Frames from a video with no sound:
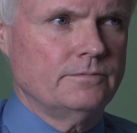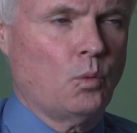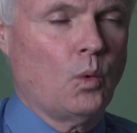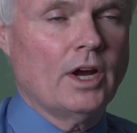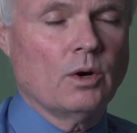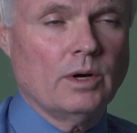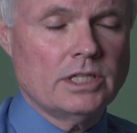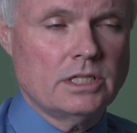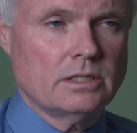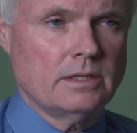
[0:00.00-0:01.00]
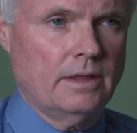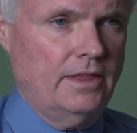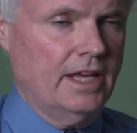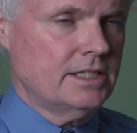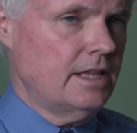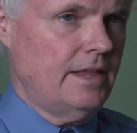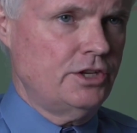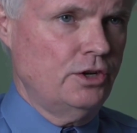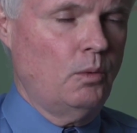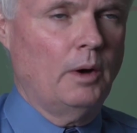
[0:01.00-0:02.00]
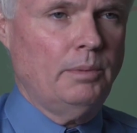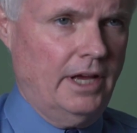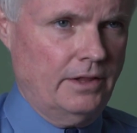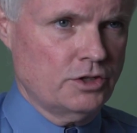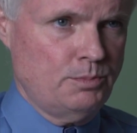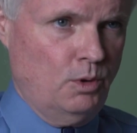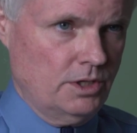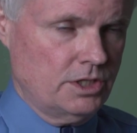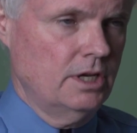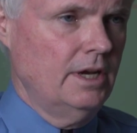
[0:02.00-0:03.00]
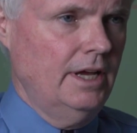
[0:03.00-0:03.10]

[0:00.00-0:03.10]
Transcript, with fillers: rigorous things that they do while playing their sports.